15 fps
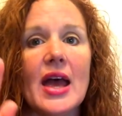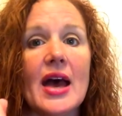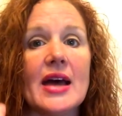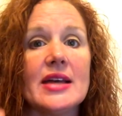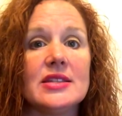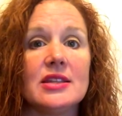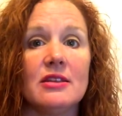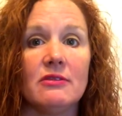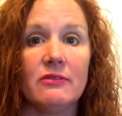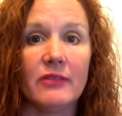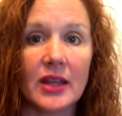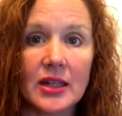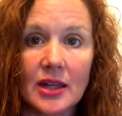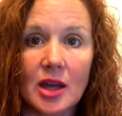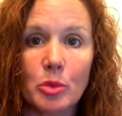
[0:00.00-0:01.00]
has the
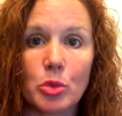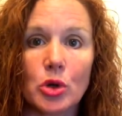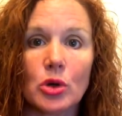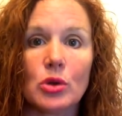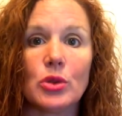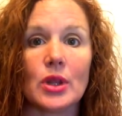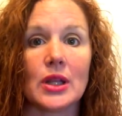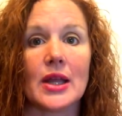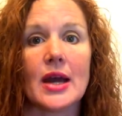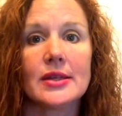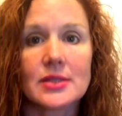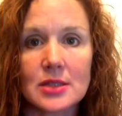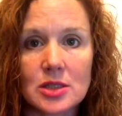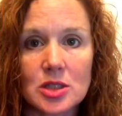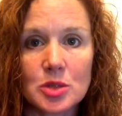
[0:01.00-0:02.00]
VIN number, the
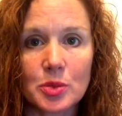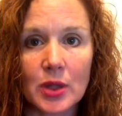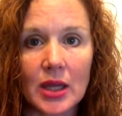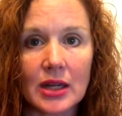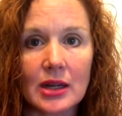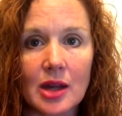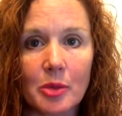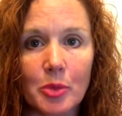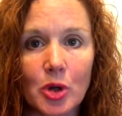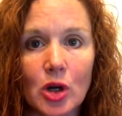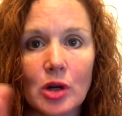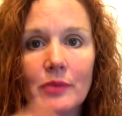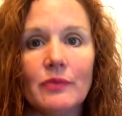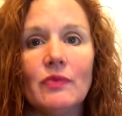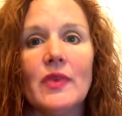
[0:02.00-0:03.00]
license plate
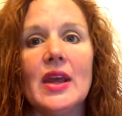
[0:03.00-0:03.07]
number.